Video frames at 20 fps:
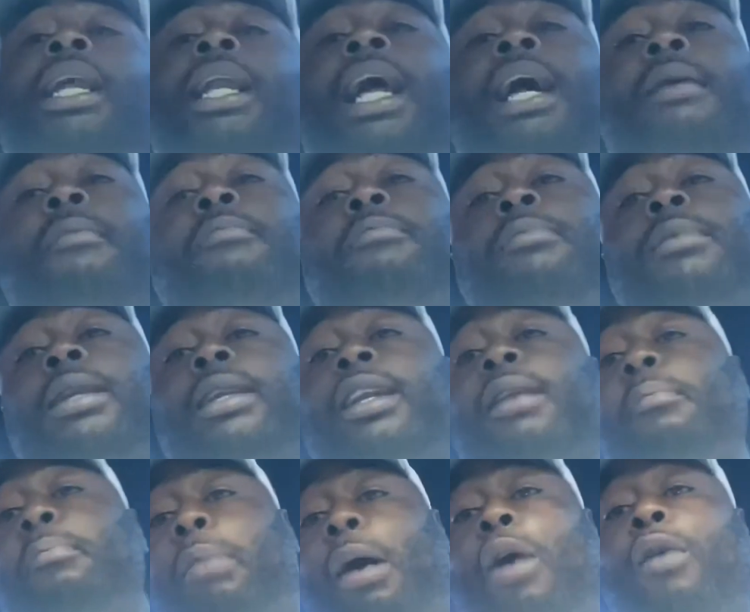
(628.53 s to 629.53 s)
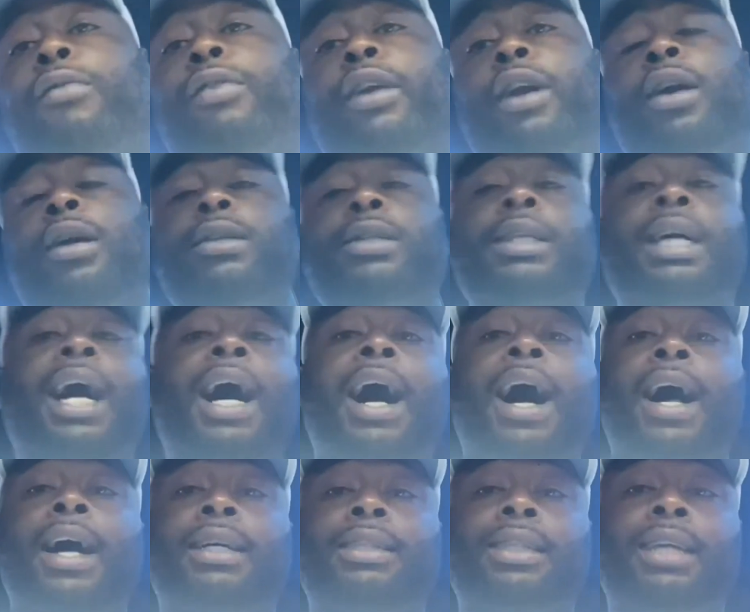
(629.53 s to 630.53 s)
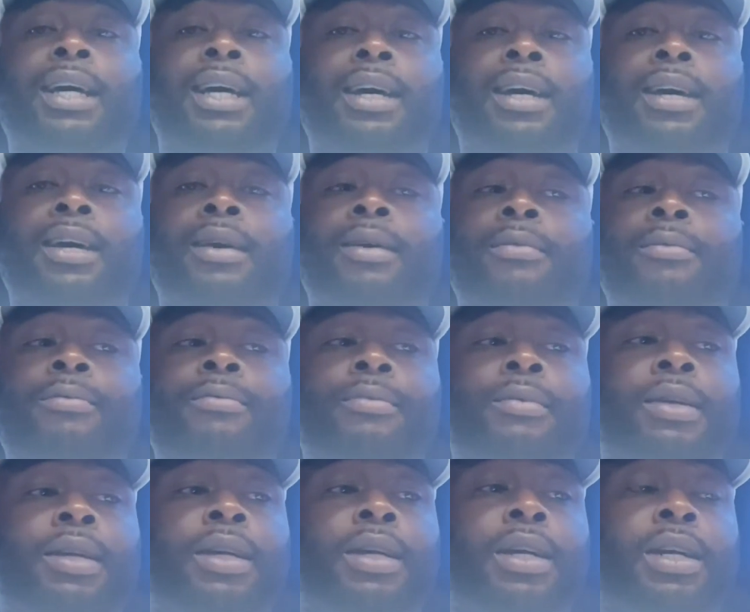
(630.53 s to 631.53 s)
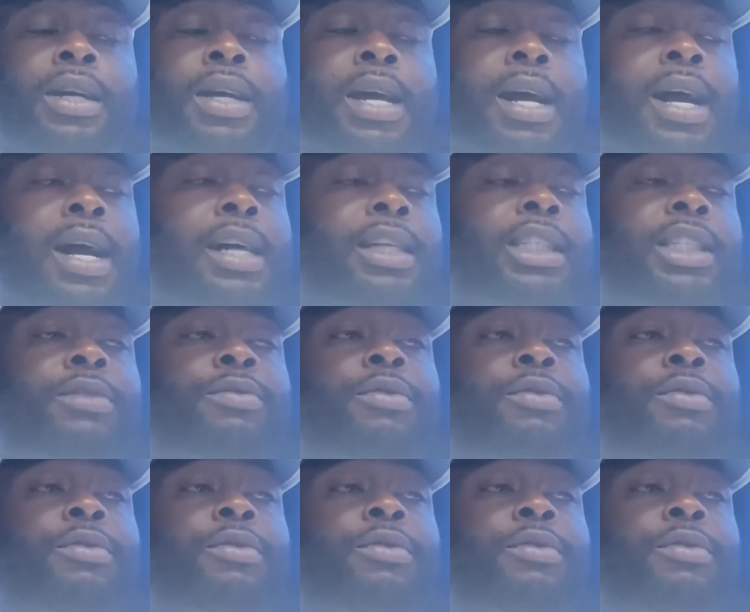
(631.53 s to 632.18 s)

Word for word: like both of those guys. Uh, I just